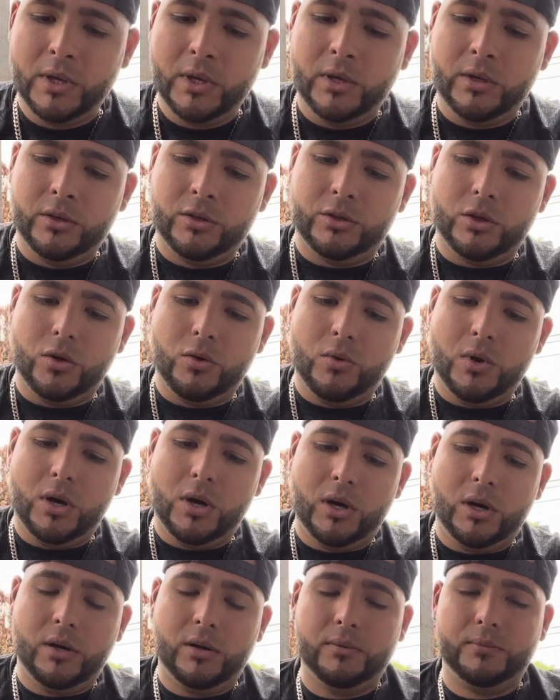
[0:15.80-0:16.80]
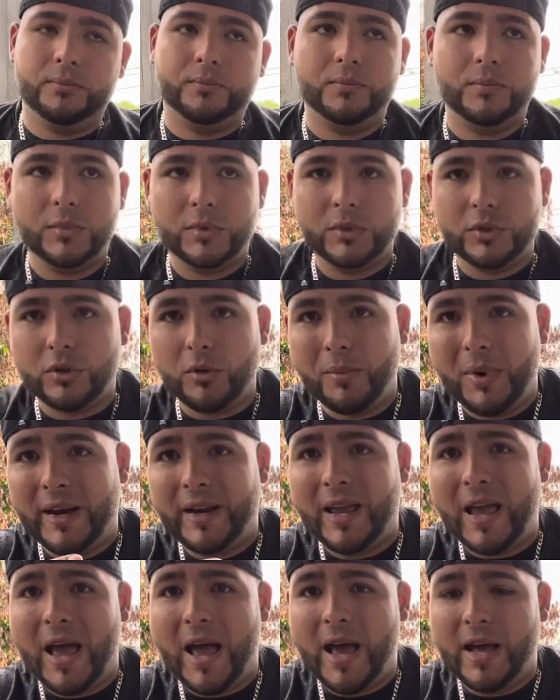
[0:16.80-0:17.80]
So
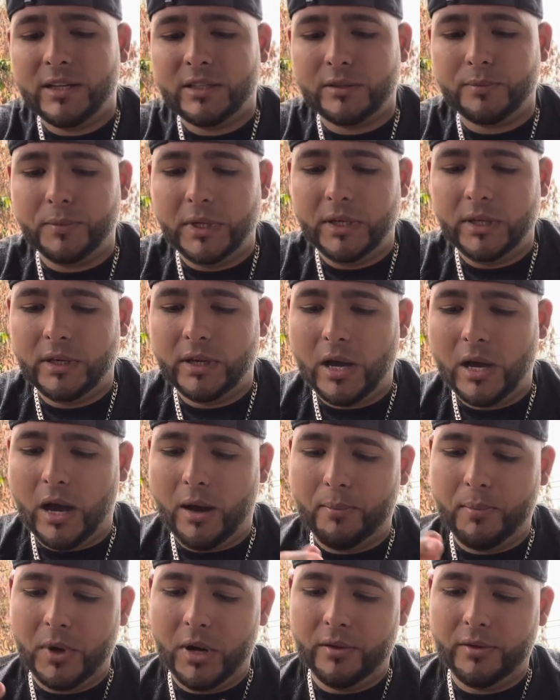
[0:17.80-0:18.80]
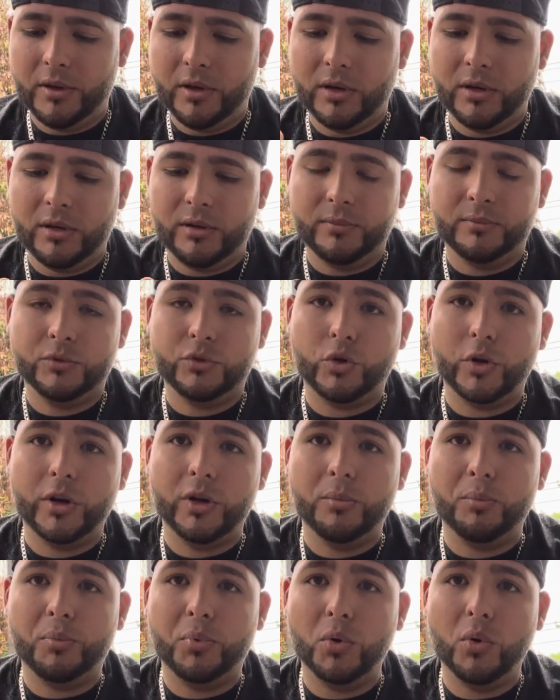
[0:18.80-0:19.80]
somebody asked me about the
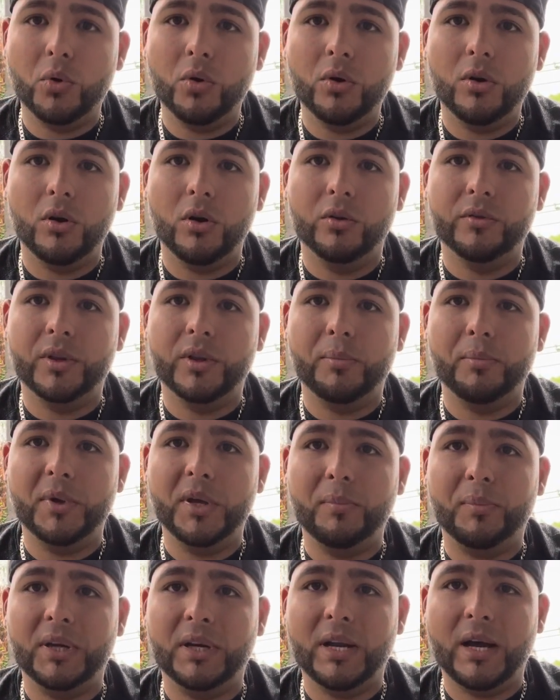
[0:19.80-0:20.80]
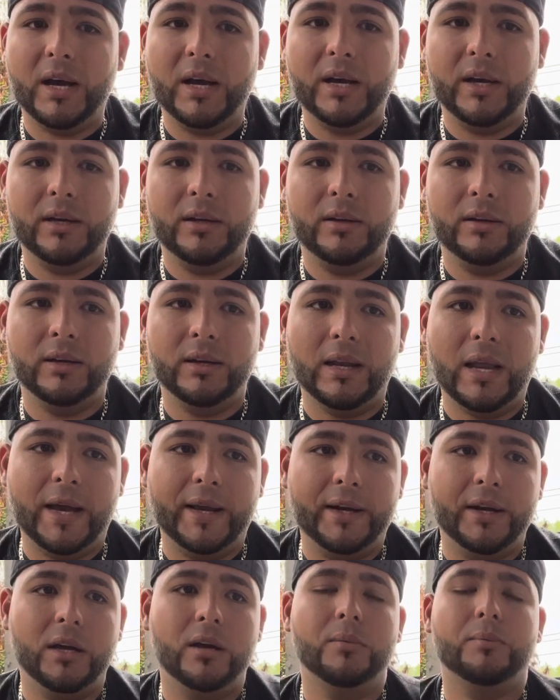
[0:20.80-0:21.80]
trigger pull on the Vp9
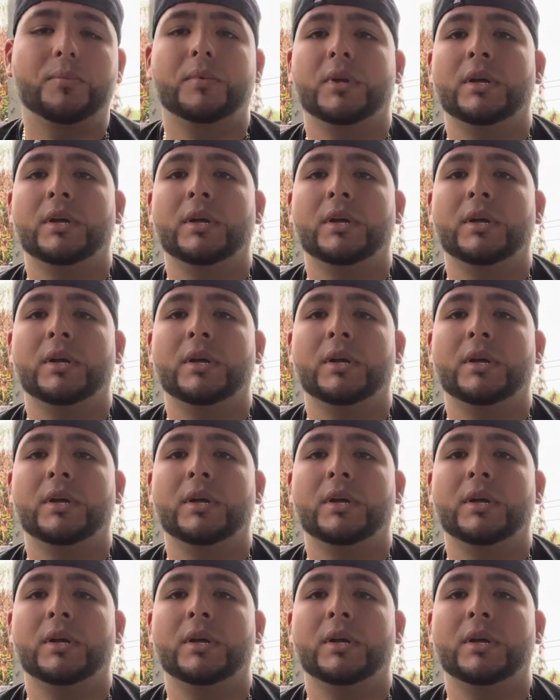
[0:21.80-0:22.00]
lineup.